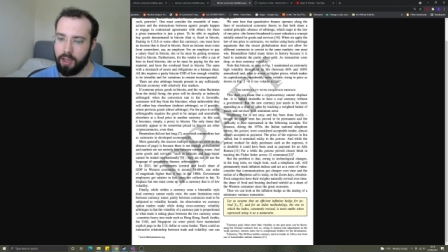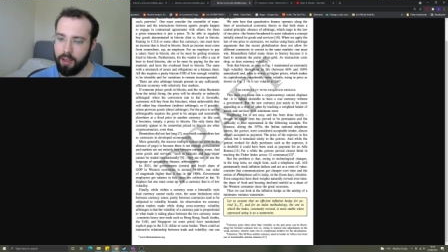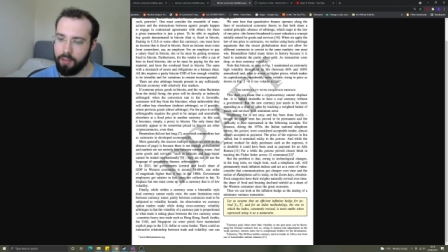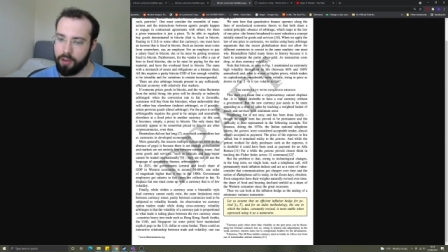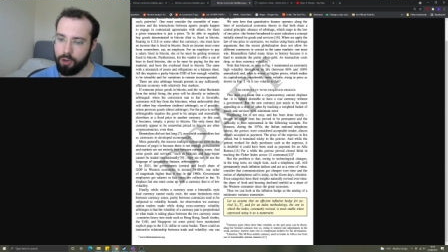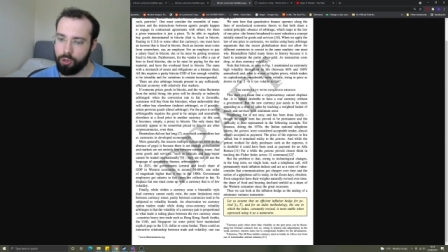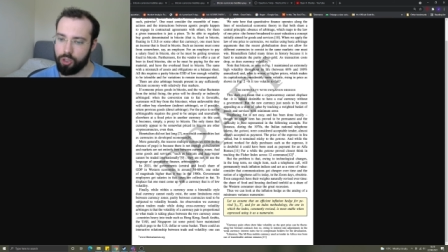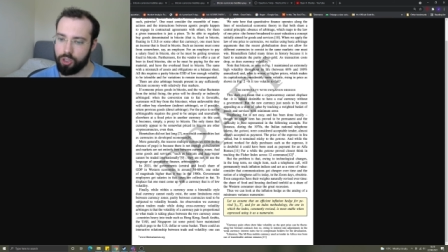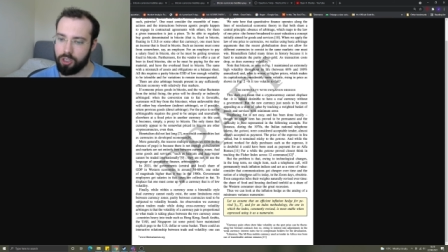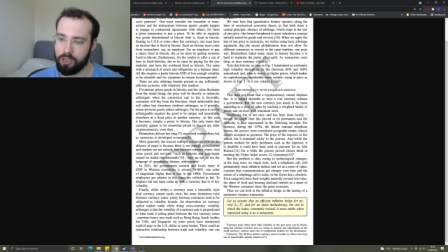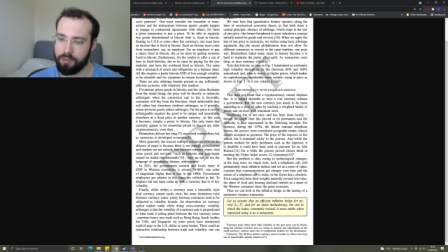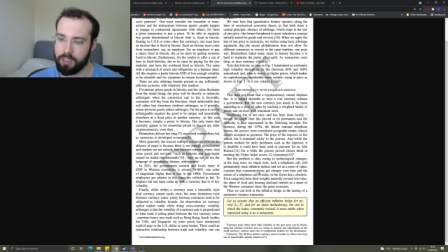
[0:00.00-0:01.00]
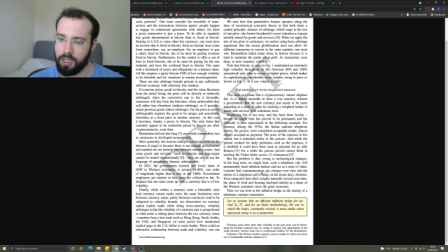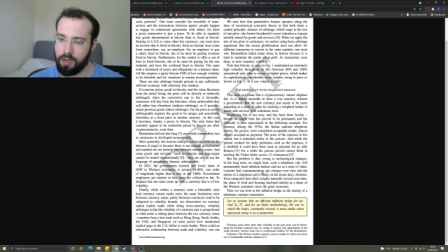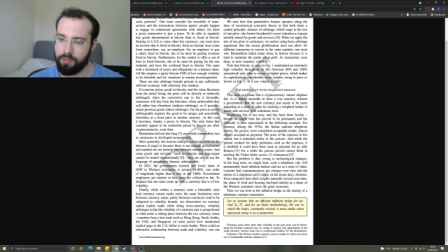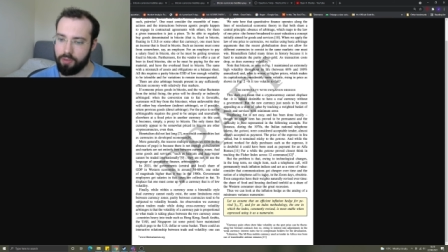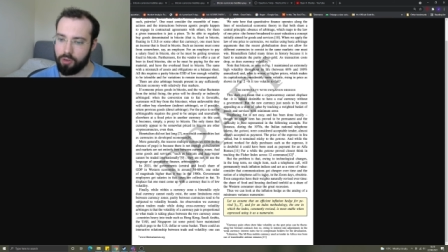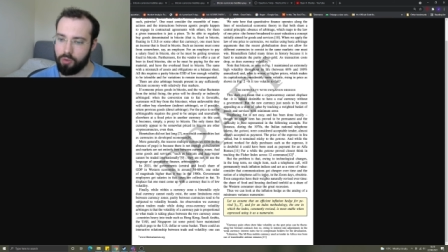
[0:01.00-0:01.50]
and the notion of a
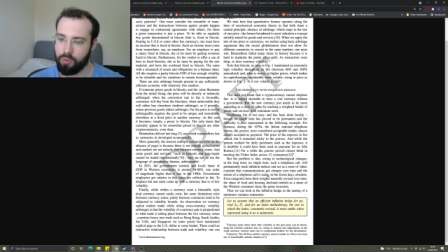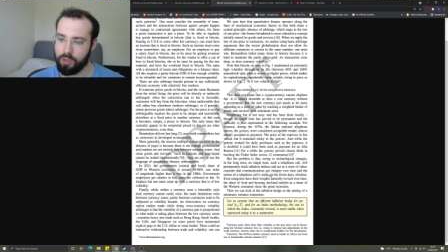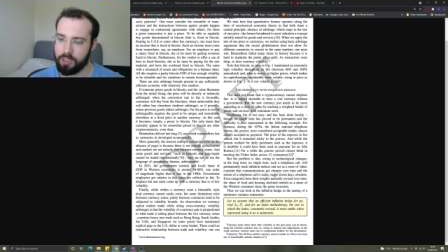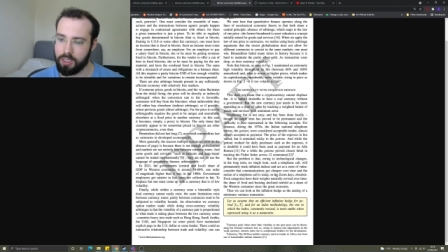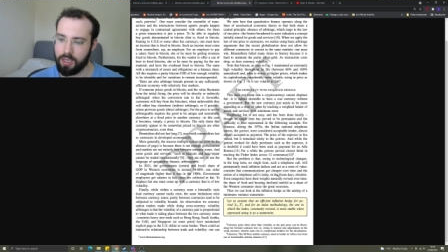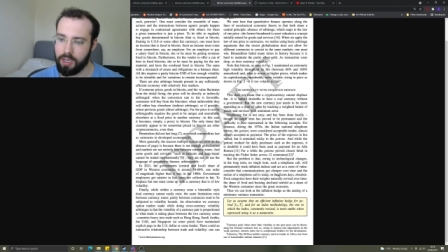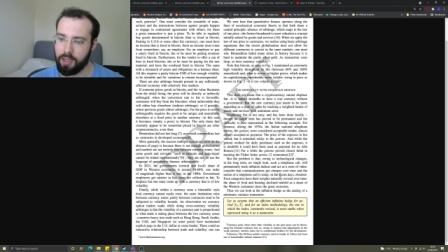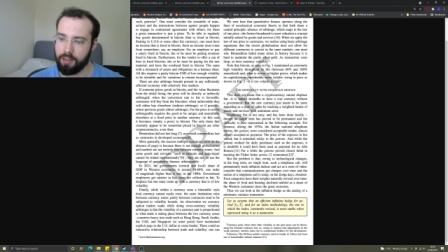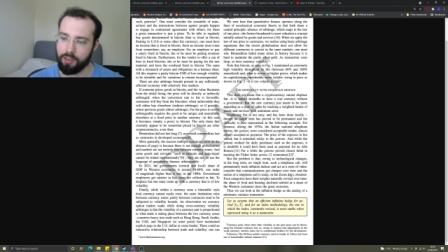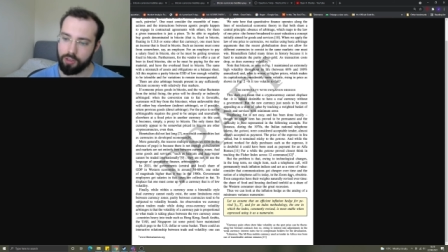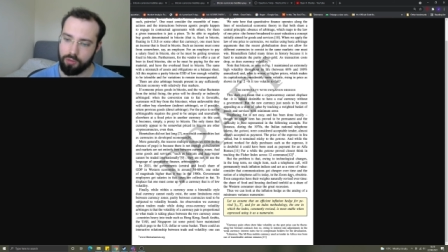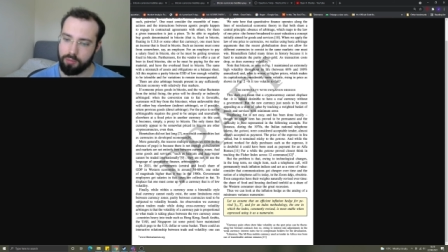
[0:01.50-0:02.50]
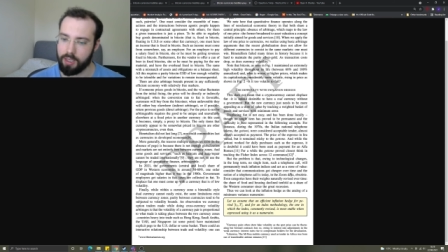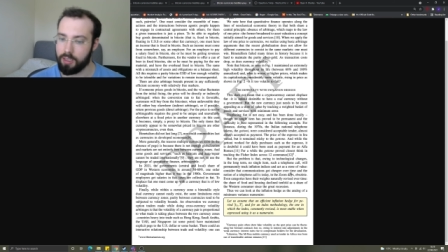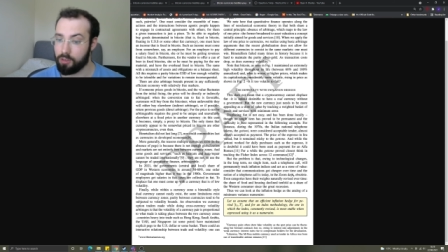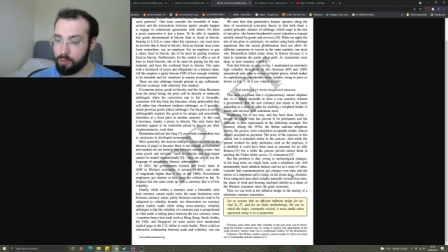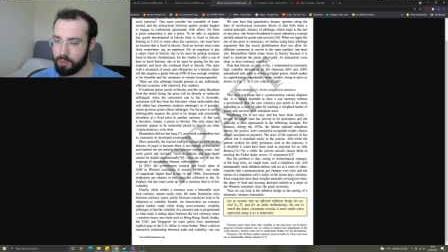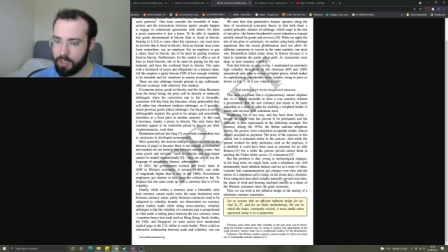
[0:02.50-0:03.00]
telephone call is today in the Zoom days
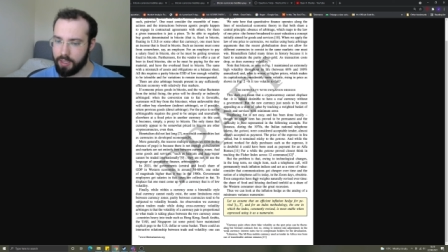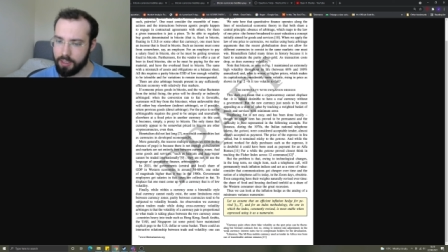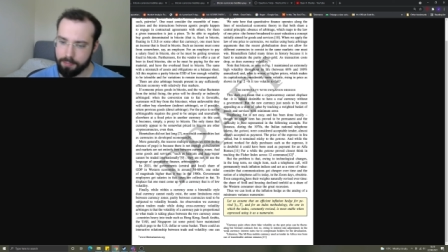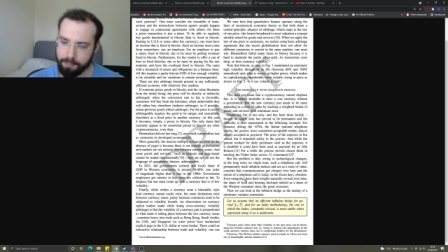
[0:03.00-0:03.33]
obsolete.